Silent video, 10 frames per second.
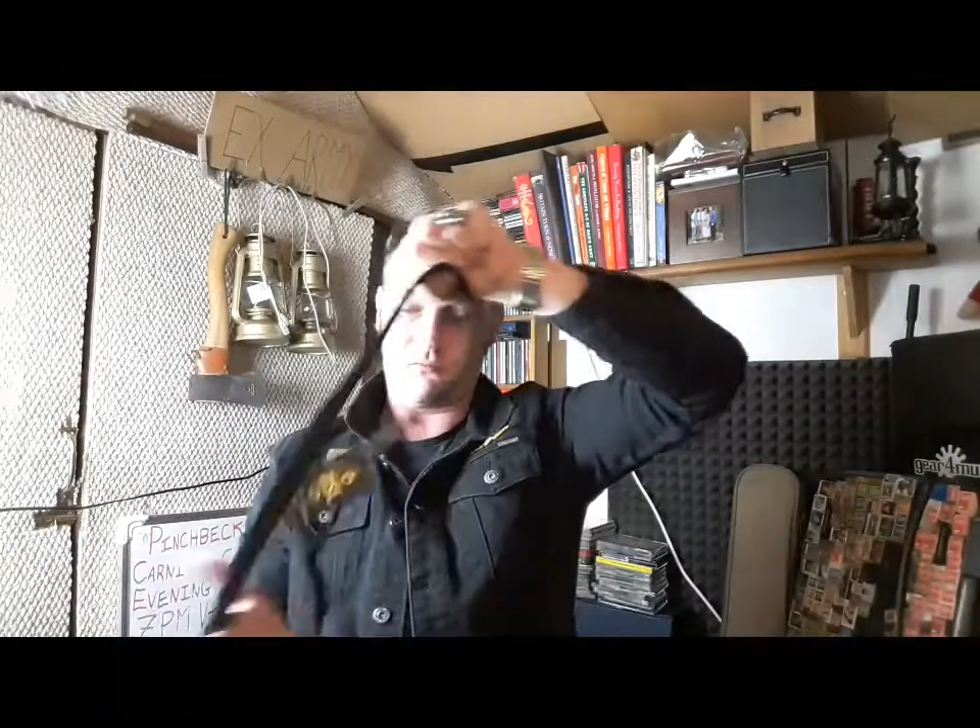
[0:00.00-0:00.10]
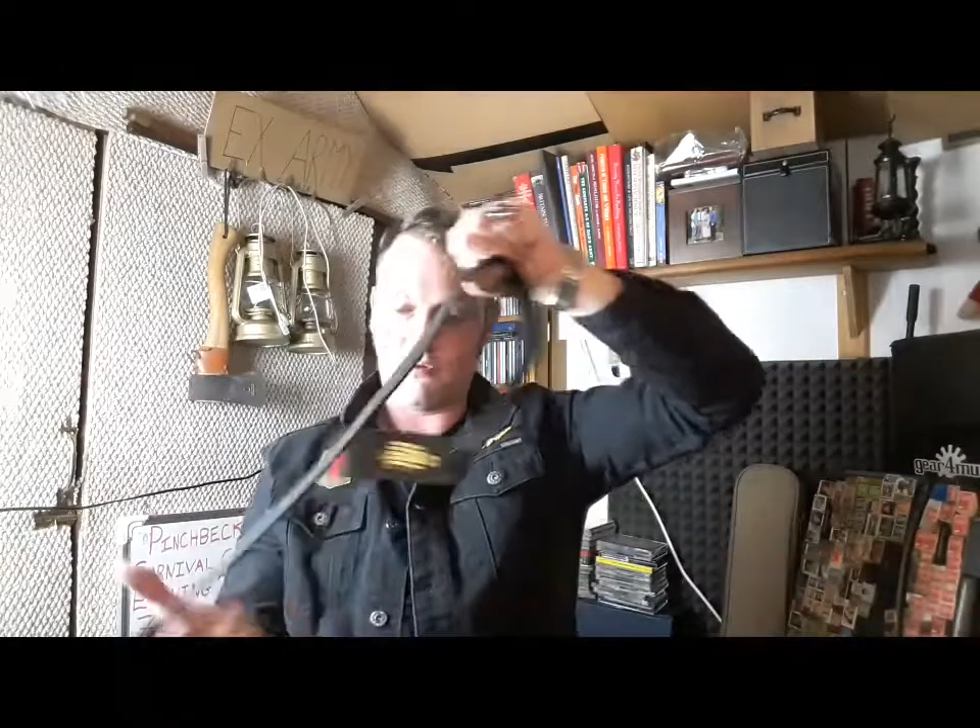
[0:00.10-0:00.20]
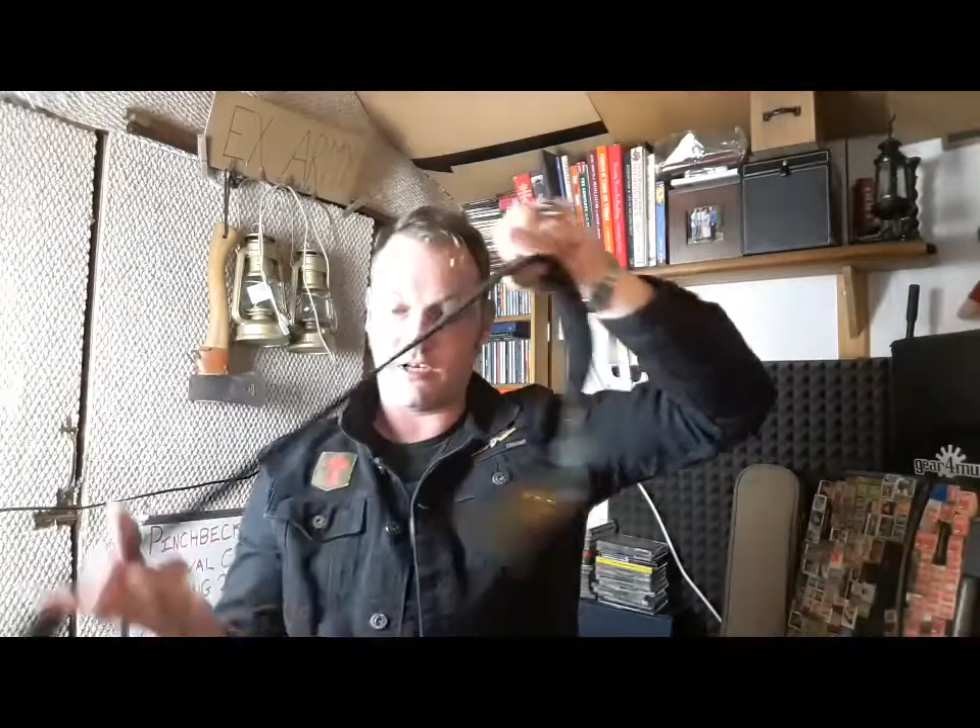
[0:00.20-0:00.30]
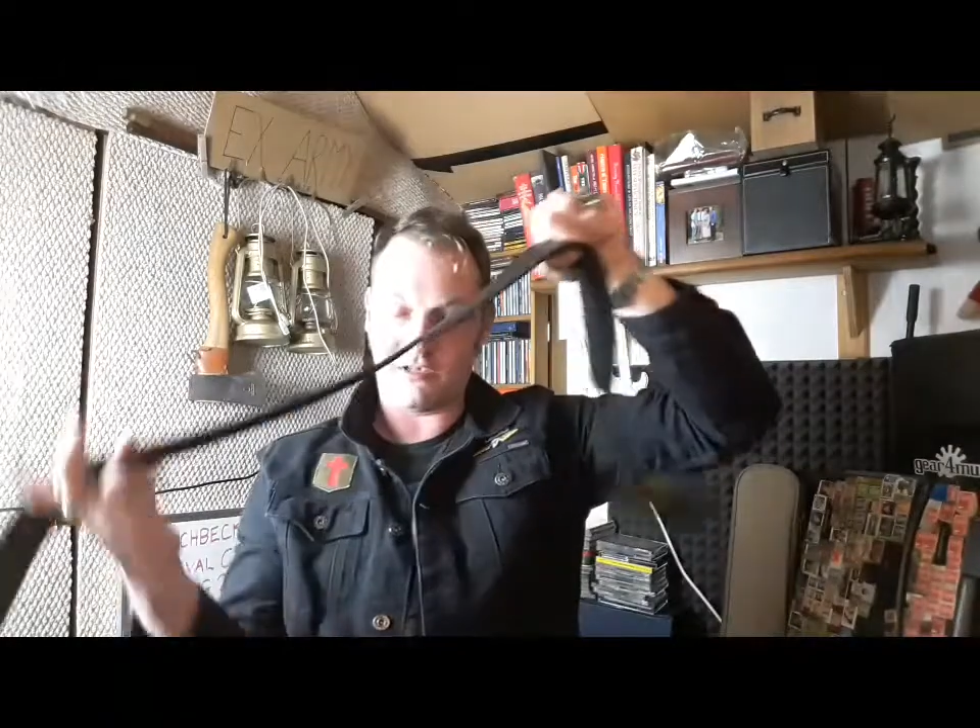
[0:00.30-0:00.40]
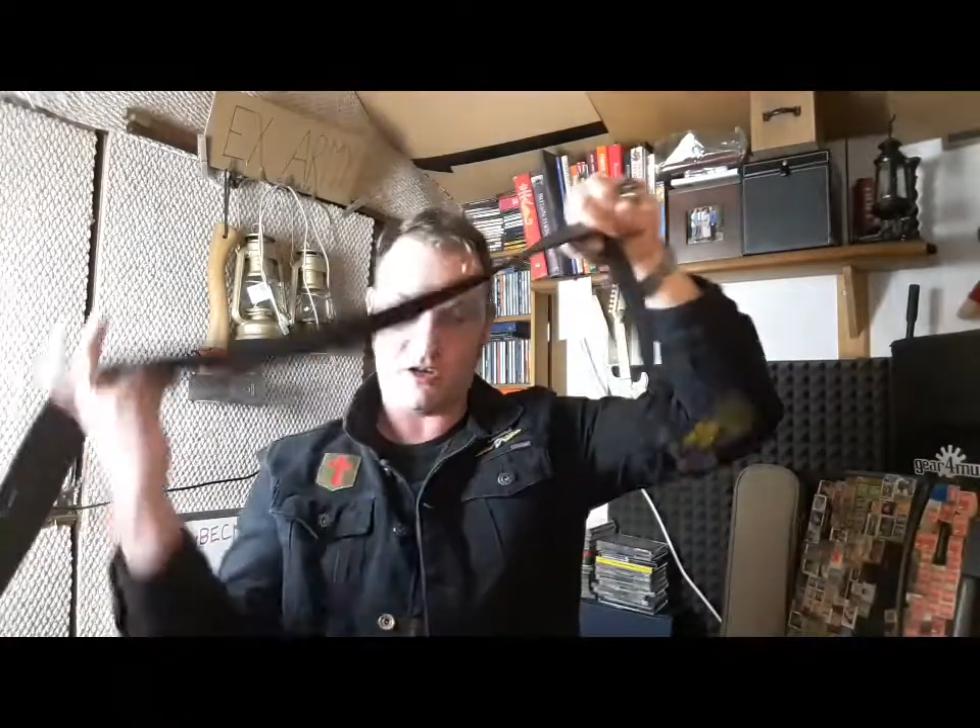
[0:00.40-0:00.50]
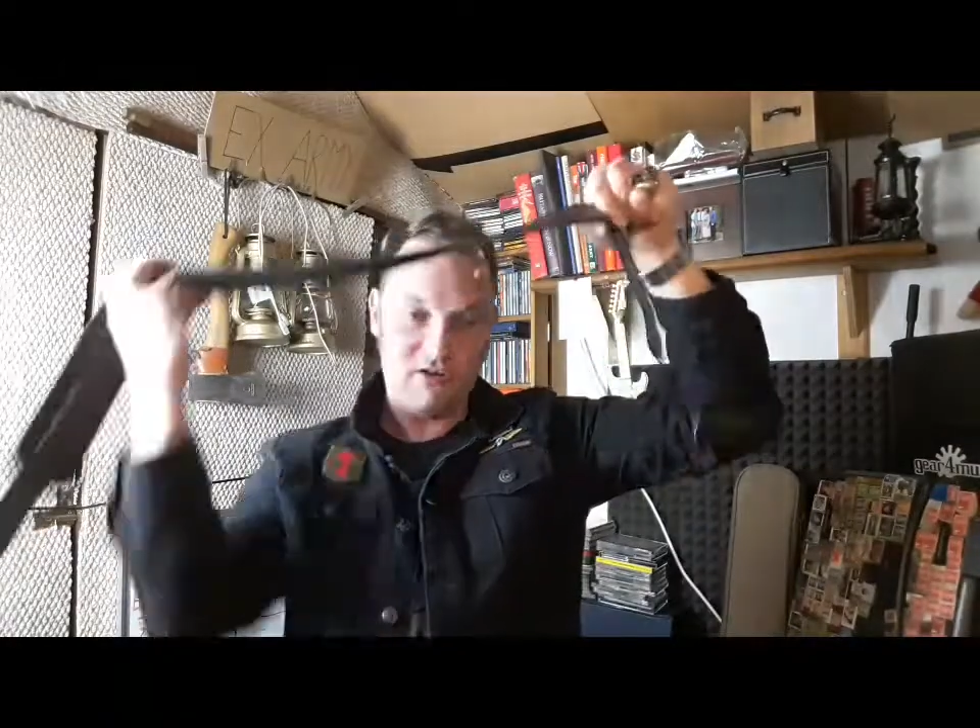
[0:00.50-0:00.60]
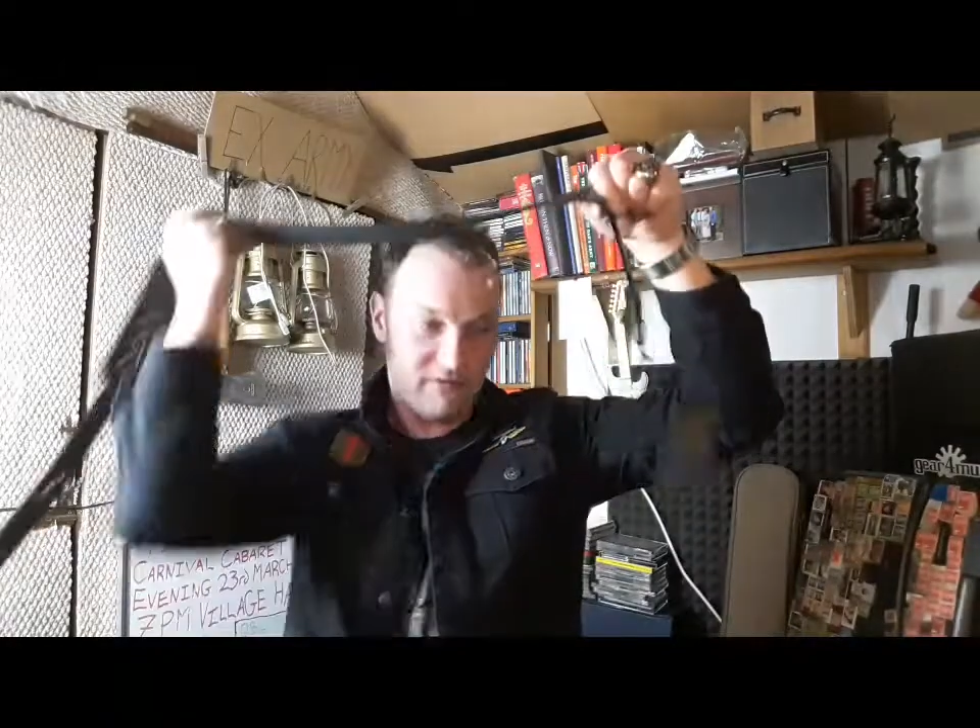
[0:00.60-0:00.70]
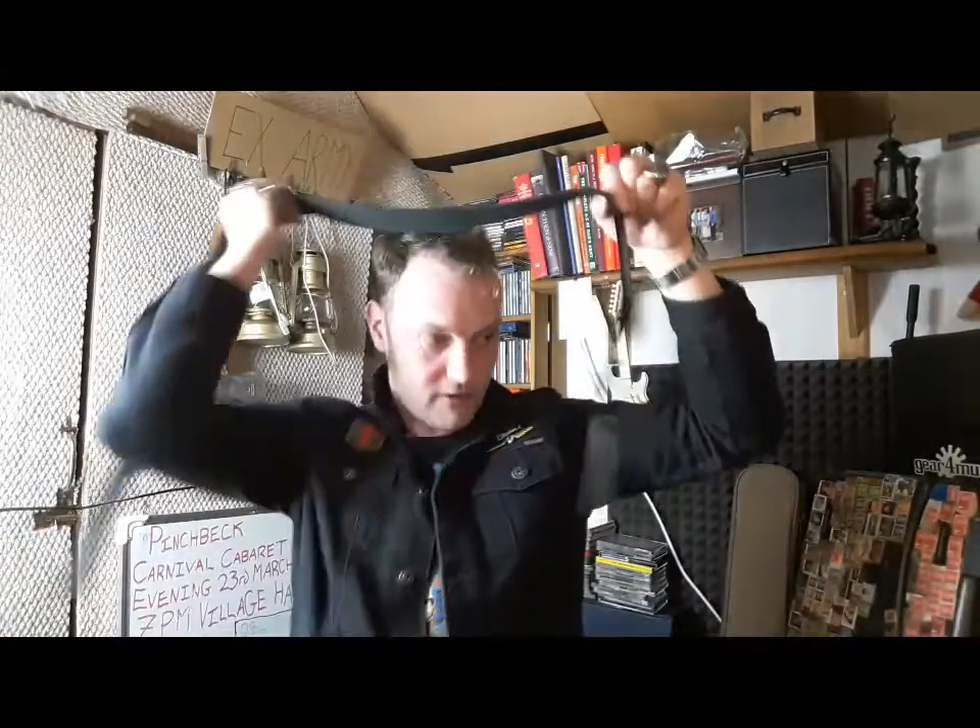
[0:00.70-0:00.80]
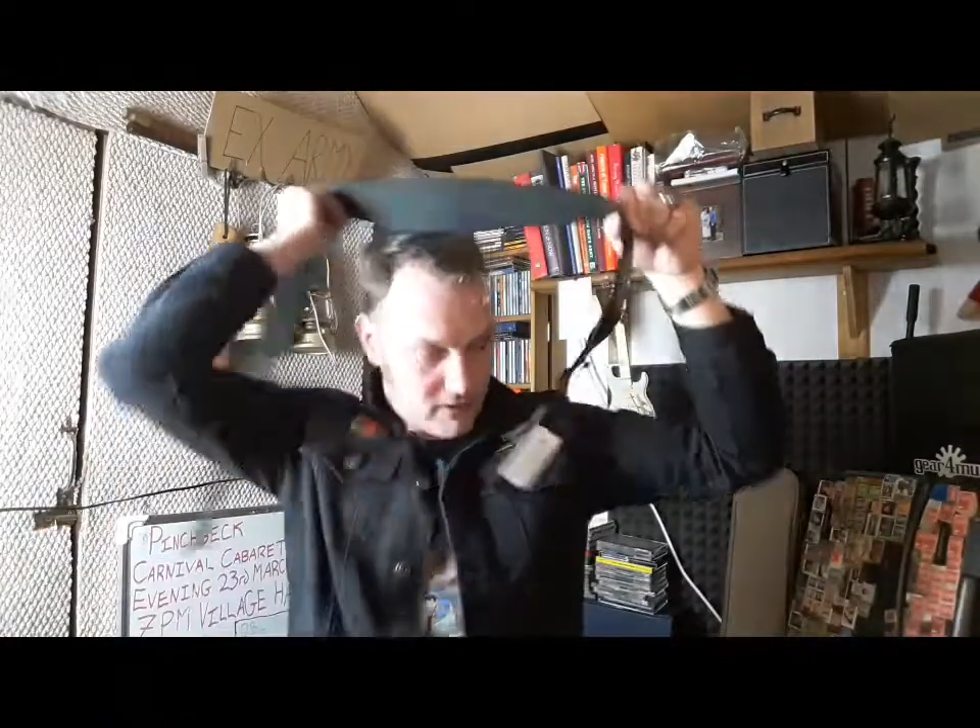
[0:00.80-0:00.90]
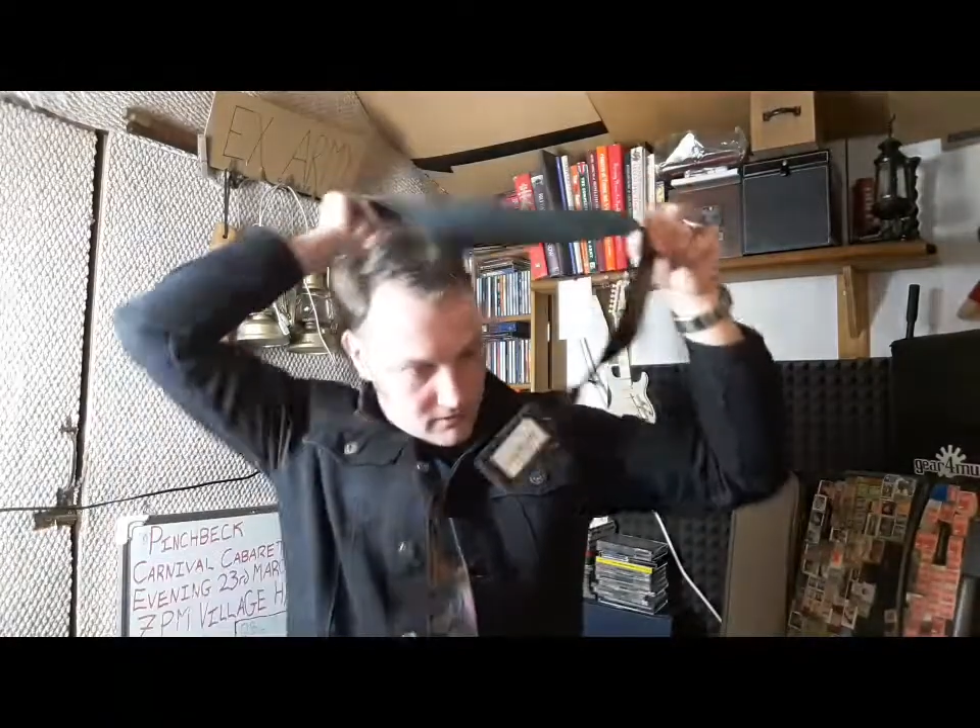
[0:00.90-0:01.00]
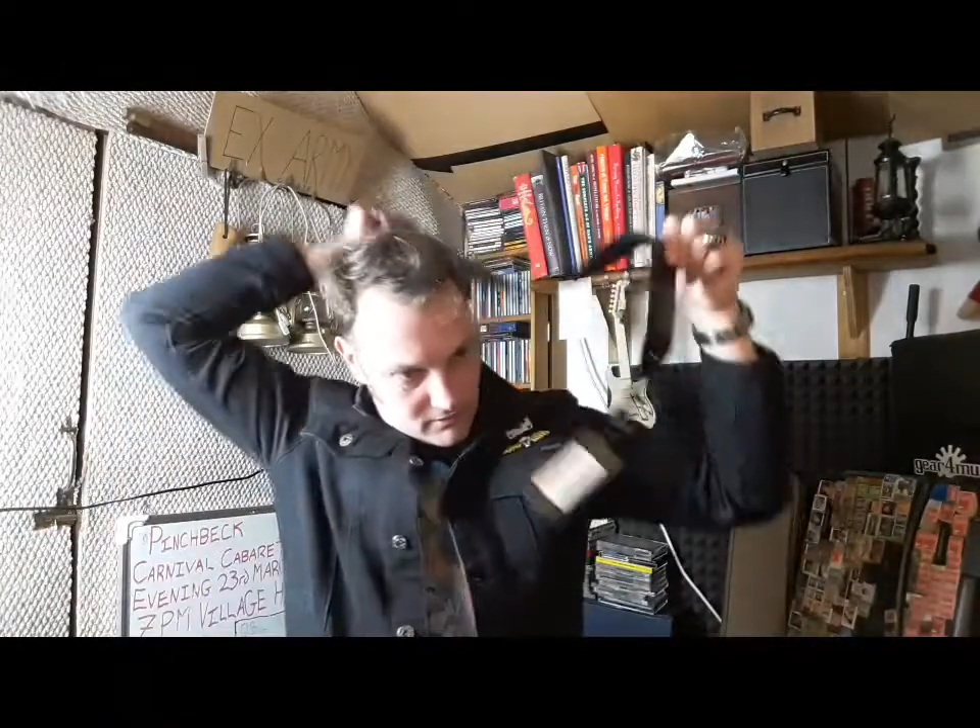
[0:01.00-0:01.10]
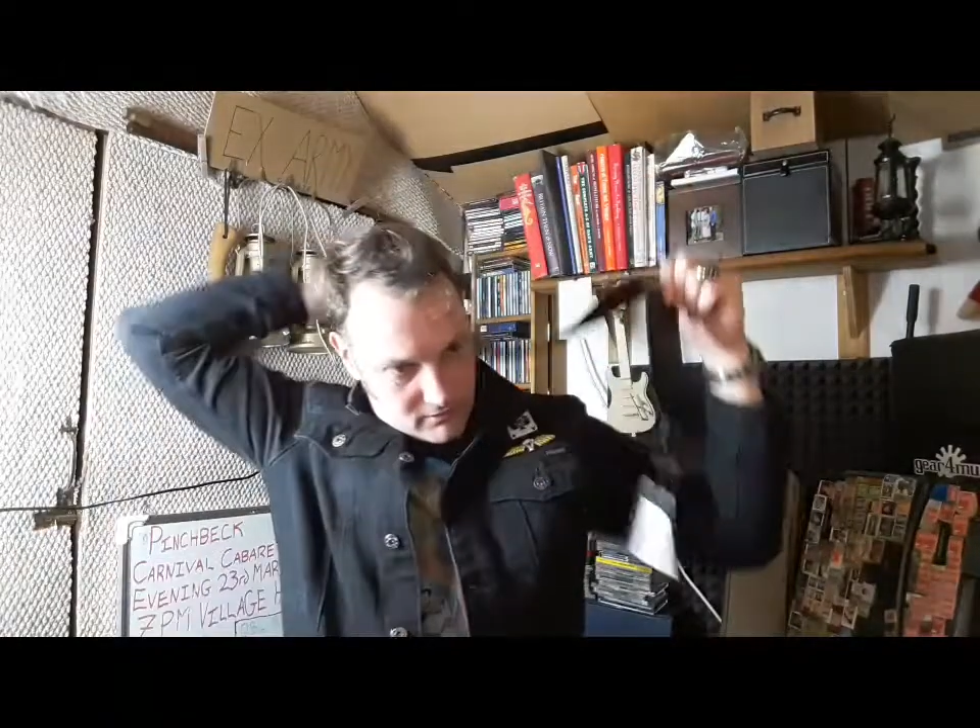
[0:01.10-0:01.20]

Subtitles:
when it's over